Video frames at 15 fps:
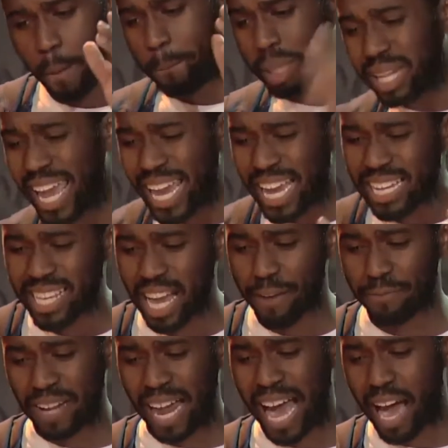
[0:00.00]
Planes, I
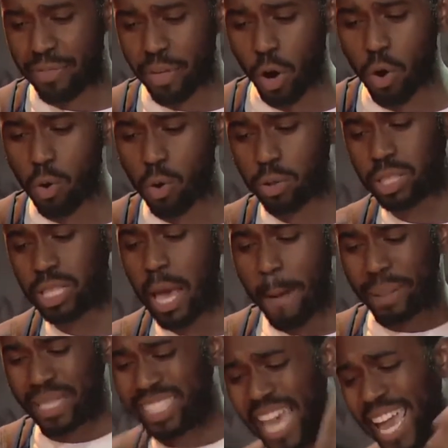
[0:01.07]
fly those.
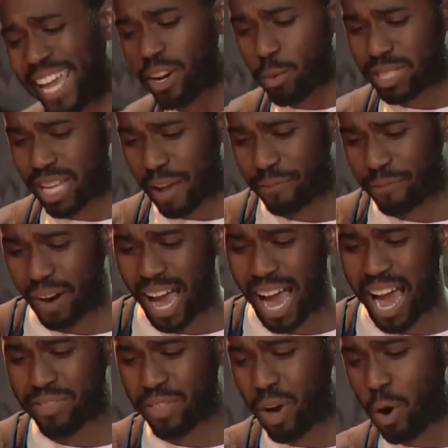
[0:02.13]
Potatoes, I
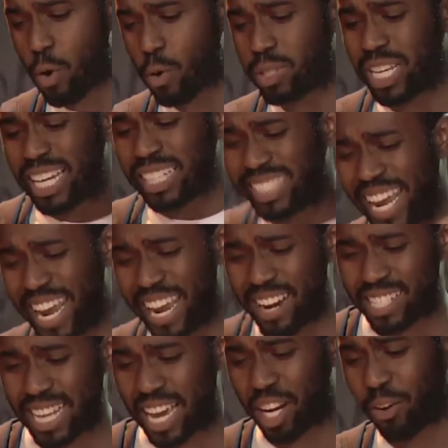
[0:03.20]
fry those.
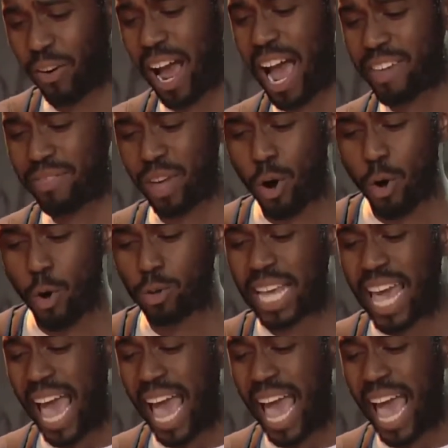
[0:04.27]
Tears, I cry those.